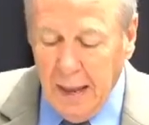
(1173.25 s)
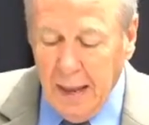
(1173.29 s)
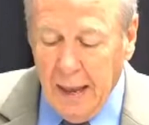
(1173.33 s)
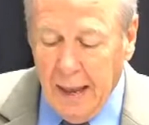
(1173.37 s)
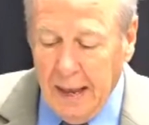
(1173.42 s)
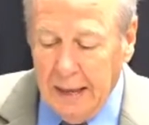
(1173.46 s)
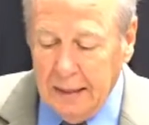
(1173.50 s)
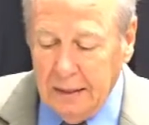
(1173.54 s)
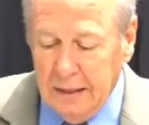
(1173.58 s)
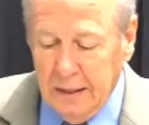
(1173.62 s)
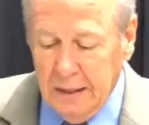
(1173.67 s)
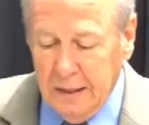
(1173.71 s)

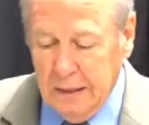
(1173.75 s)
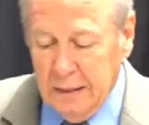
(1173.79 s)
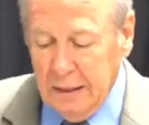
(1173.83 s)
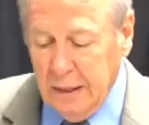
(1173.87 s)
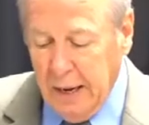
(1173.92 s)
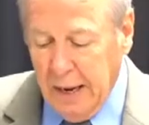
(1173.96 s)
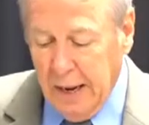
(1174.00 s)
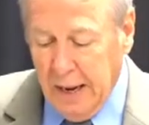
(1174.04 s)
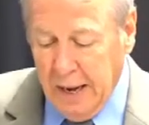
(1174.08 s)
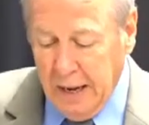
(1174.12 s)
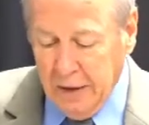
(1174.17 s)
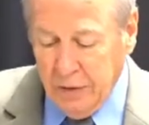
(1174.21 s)
And then
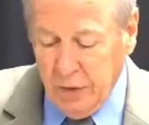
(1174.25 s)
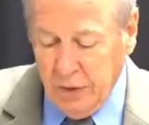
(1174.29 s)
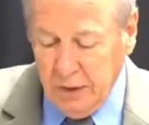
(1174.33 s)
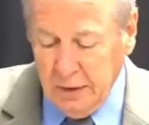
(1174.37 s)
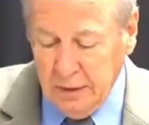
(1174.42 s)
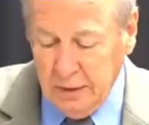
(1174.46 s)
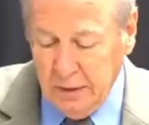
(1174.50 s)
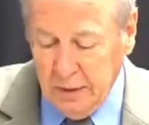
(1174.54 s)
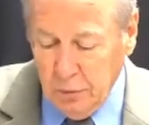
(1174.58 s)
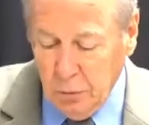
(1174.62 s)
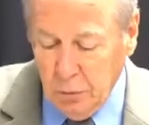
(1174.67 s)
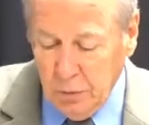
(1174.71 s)
I think
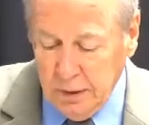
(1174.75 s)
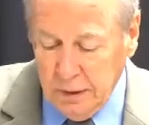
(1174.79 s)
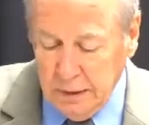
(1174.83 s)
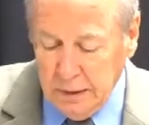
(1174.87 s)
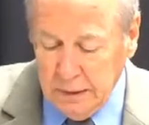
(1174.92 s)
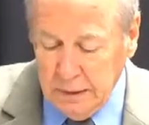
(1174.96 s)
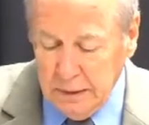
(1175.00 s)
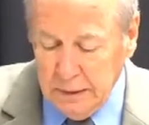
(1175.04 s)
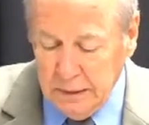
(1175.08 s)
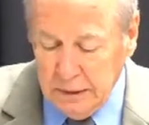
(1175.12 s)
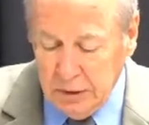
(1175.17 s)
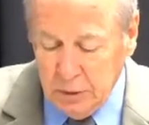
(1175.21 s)
that
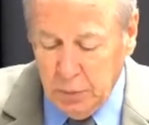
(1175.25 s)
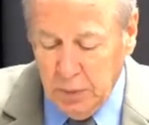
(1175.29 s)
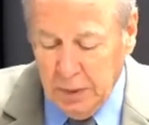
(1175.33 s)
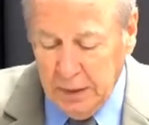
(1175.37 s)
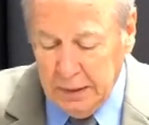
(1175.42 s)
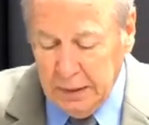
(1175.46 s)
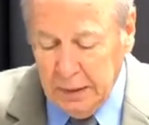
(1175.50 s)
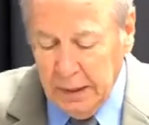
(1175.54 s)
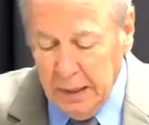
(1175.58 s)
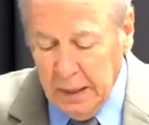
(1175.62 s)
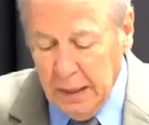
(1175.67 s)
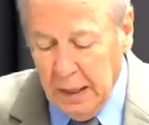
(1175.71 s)
we
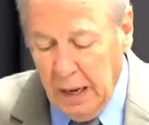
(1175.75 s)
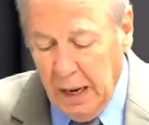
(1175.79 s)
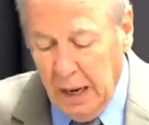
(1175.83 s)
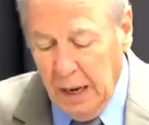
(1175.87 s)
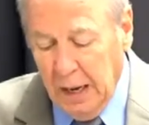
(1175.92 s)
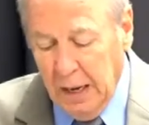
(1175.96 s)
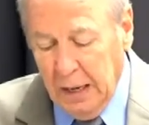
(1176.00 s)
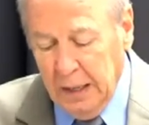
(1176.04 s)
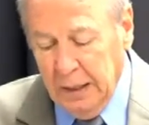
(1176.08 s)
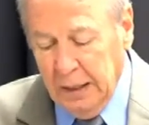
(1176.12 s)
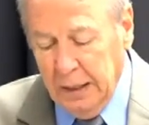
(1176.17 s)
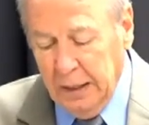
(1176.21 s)
spent
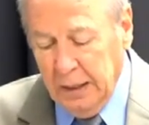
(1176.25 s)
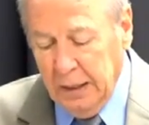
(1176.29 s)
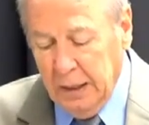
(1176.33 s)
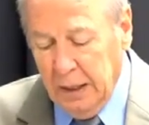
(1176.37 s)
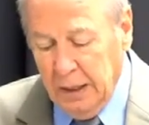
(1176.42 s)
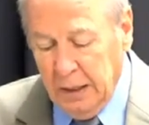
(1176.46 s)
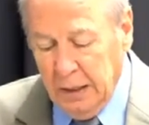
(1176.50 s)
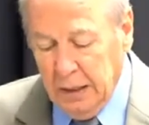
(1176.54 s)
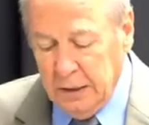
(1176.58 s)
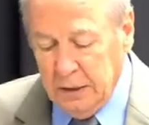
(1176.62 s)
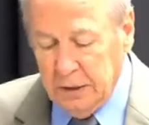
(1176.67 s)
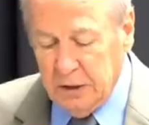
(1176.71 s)
a
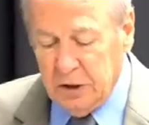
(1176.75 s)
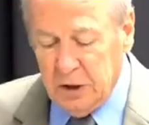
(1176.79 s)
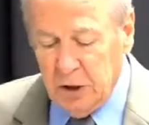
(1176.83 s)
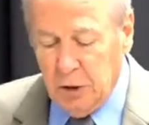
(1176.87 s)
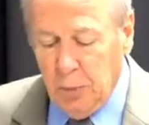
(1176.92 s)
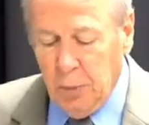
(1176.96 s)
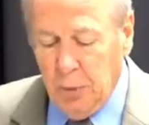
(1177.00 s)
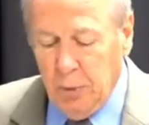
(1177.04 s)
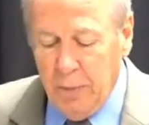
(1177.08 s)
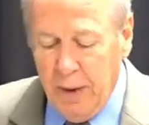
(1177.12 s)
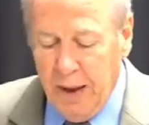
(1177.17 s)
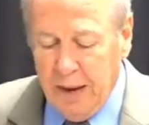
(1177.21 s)

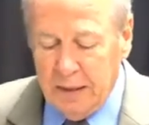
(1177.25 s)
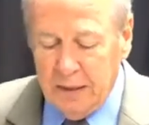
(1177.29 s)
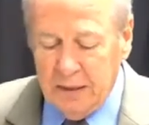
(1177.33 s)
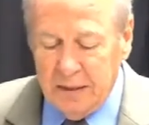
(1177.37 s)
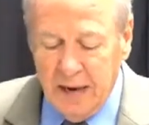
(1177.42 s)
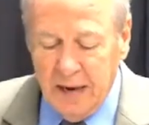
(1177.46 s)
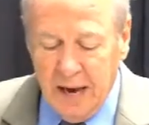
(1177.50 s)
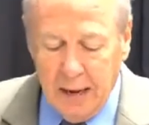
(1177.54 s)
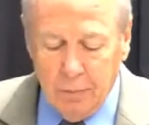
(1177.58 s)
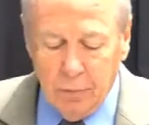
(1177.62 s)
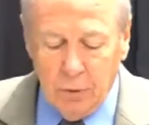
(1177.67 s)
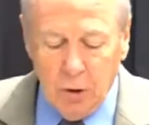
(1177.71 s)
considerable amount of
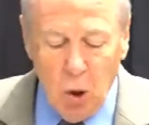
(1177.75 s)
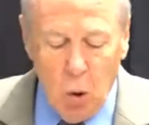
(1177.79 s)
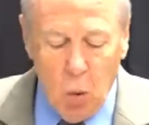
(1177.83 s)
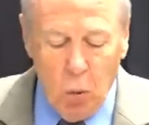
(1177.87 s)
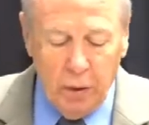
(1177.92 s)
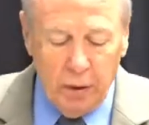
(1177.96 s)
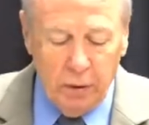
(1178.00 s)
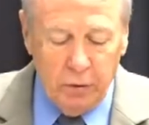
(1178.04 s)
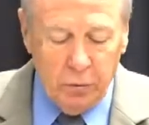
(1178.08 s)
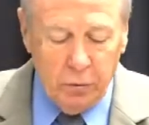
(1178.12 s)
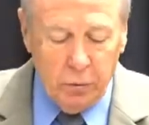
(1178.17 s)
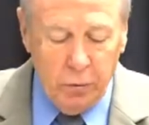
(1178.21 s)
time
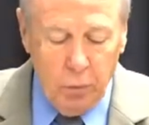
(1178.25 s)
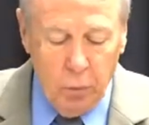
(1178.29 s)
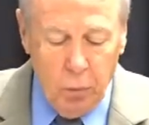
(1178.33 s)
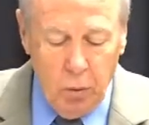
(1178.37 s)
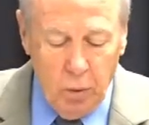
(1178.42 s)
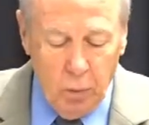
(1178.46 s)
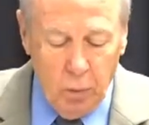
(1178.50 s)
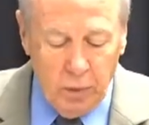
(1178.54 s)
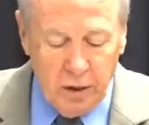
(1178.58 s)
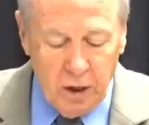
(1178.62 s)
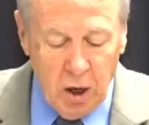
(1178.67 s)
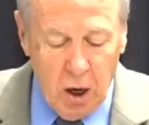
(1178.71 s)
going through what
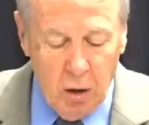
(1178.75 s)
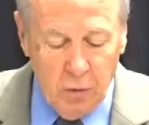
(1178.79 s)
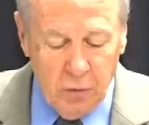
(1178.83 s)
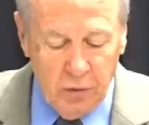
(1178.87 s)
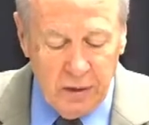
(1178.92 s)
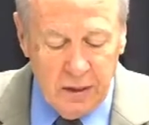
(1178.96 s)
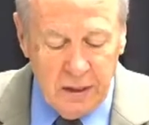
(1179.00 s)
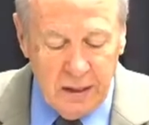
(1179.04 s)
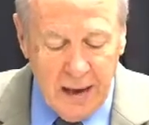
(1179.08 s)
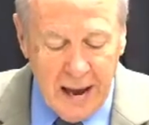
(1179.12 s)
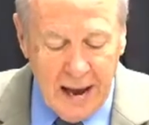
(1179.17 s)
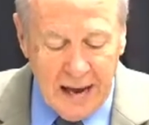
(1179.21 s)
we call the
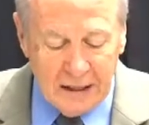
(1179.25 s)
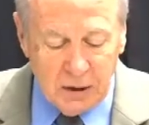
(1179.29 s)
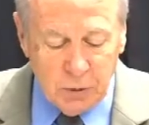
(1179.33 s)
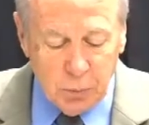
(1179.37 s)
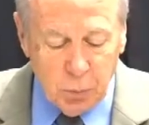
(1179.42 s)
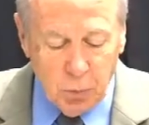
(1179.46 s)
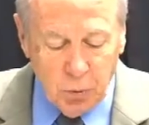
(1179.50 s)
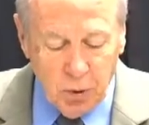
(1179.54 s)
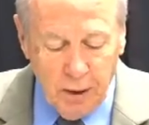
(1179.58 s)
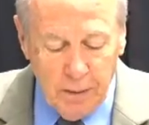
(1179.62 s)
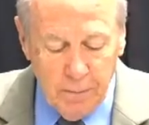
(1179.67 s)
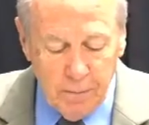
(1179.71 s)

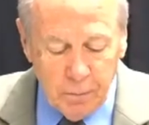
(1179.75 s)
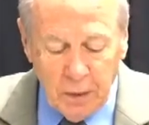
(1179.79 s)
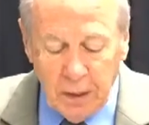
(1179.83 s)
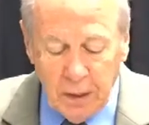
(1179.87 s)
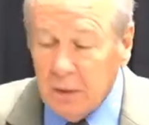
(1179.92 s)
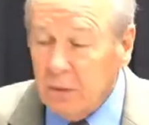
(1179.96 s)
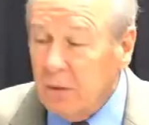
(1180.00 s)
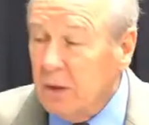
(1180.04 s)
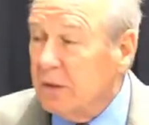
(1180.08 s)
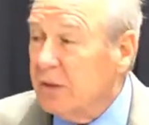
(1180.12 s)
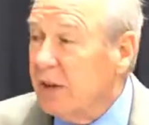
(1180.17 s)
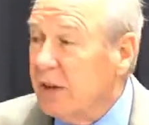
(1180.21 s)
diaspora,
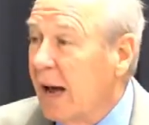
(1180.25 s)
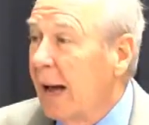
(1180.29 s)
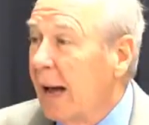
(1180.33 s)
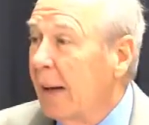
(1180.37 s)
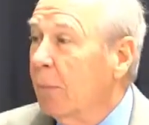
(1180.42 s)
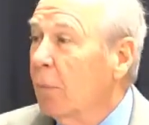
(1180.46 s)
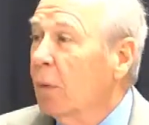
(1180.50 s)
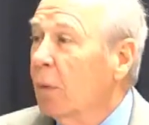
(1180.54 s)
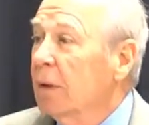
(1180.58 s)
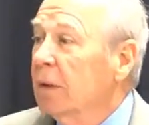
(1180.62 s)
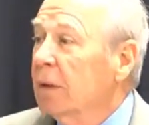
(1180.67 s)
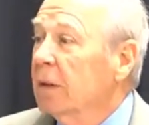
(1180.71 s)
the time
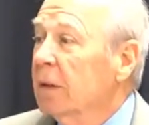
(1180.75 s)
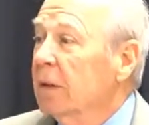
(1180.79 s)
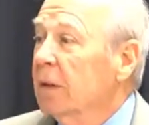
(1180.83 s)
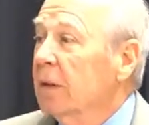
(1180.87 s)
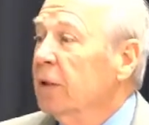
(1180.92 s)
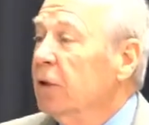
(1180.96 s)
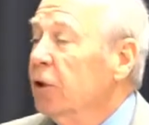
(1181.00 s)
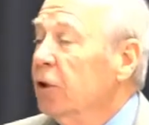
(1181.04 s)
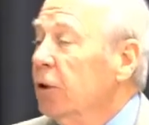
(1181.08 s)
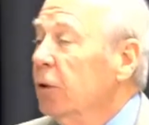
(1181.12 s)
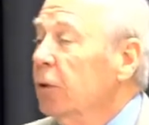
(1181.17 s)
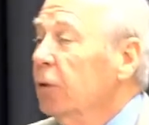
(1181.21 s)
when the
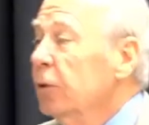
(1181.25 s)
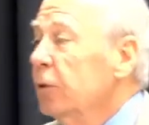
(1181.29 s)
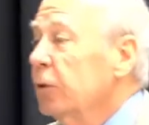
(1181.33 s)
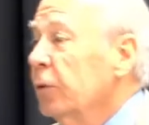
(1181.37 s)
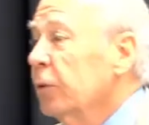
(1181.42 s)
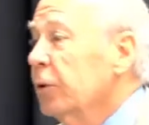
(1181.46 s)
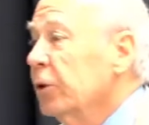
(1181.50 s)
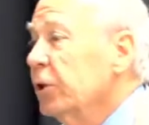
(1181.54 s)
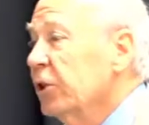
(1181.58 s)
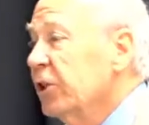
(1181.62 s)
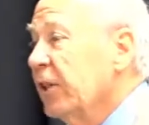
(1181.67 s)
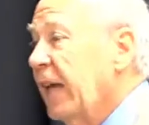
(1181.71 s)
Jews
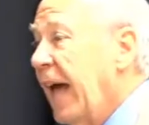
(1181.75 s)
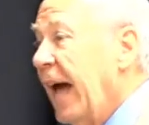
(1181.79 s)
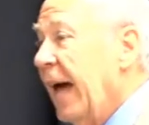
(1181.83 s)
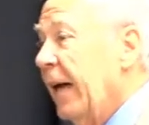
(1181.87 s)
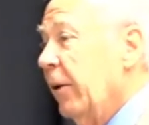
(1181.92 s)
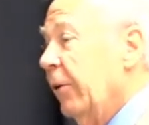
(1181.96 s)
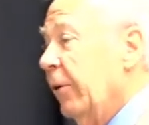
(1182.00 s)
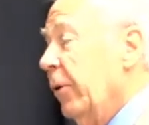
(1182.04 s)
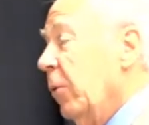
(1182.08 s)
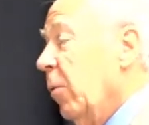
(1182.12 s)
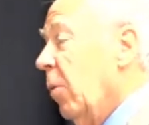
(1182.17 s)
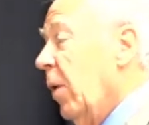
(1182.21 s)
were
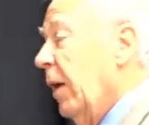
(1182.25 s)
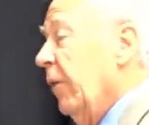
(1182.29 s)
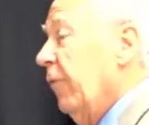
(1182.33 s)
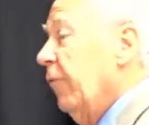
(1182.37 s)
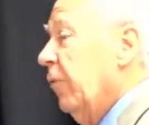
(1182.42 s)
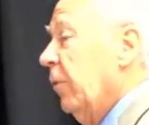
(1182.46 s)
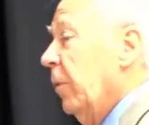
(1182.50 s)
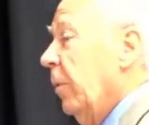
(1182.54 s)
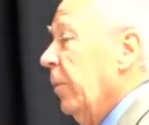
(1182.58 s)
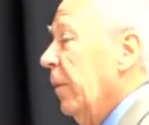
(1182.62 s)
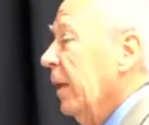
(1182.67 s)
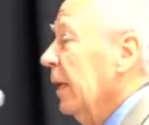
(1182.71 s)
scattered away
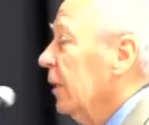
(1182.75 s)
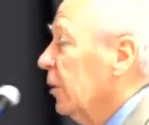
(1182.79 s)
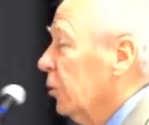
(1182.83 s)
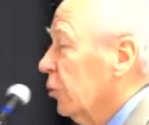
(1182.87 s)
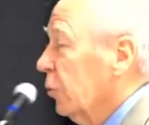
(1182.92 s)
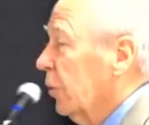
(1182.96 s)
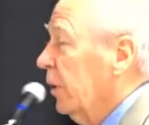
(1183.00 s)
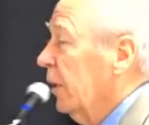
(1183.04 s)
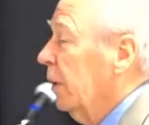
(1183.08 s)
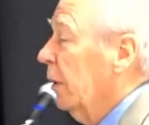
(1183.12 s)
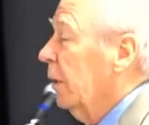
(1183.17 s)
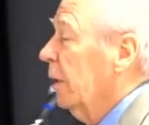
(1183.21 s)
from
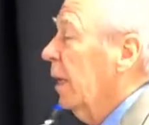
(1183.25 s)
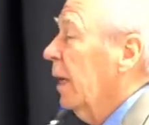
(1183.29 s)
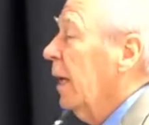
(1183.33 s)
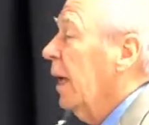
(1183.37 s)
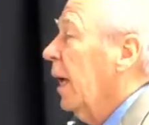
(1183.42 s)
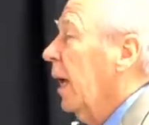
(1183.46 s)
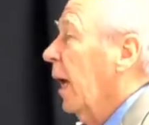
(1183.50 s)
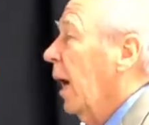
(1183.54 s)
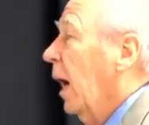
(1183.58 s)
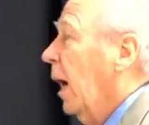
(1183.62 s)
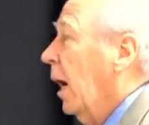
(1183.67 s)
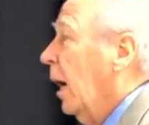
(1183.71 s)
Israel.
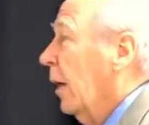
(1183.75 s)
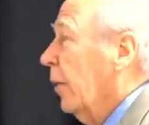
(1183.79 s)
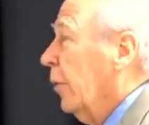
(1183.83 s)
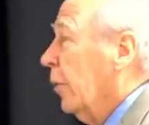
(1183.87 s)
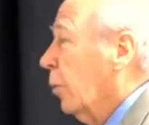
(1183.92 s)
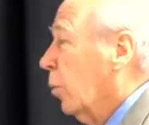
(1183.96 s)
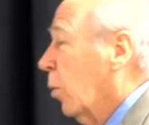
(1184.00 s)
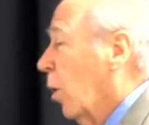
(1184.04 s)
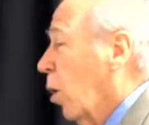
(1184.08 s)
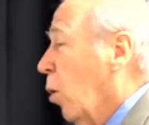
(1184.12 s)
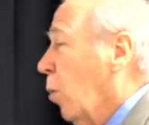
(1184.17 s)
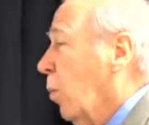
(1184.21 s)
The
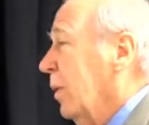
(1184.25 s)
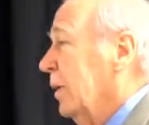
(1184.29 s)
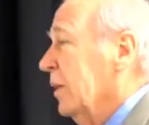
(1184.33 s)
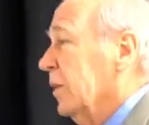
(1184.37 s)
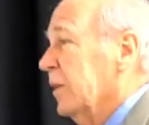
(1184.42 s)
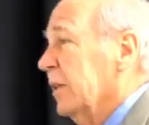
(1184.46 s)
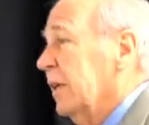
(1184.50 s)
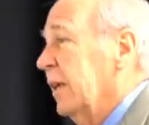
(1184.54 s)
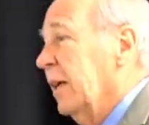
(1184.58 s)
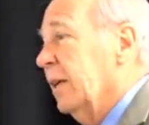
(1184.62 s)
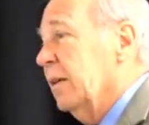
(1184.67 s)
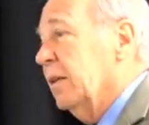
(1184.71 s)
Romans
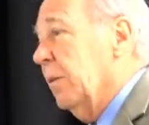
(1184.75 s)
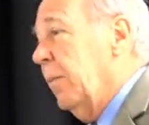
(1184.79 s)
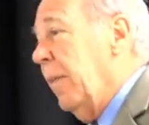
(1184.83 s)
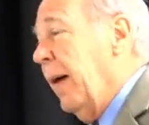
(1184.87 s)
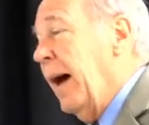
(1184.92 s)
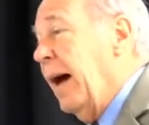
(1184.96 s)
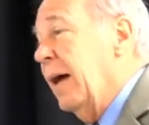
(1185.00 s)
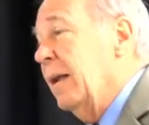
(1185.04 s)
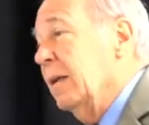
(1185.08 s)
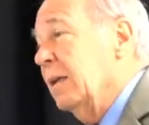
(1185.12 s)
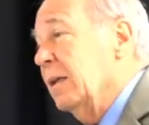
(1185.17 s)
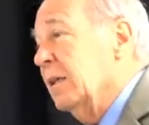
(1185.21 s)
kicked them
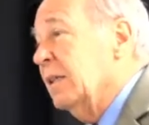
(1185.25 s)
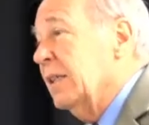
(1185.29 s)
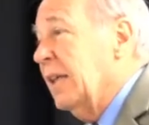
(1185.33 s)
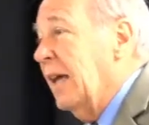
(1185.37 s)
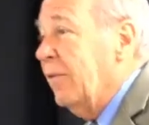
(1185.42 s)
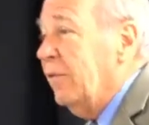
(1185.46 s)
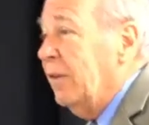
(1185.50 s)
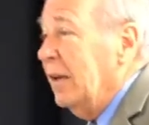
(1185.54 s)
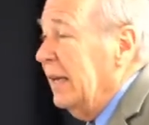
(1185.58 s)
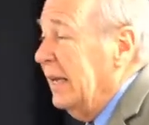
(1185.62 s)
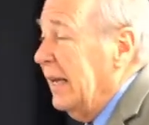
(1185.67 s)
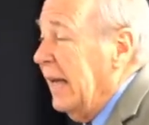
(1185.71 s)
out in
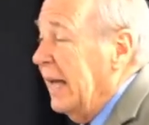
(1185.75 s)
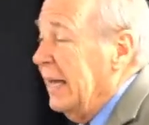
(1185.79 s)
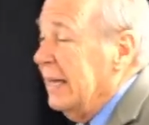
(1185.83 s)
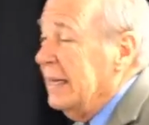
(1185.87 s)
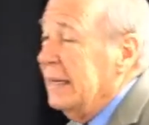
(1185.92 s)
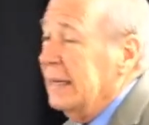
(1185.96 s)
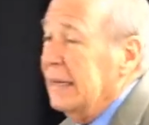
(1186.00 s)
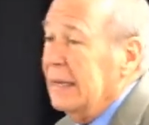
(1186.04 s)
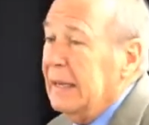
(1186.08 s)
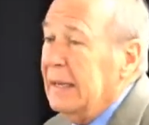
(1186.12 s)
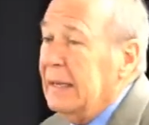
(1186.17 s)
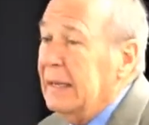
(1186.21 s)
70
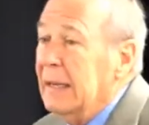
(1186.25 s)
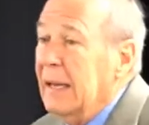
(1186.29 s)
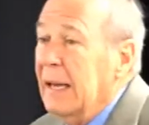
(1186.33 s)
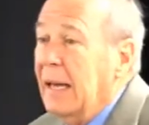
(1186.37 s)
A.D.,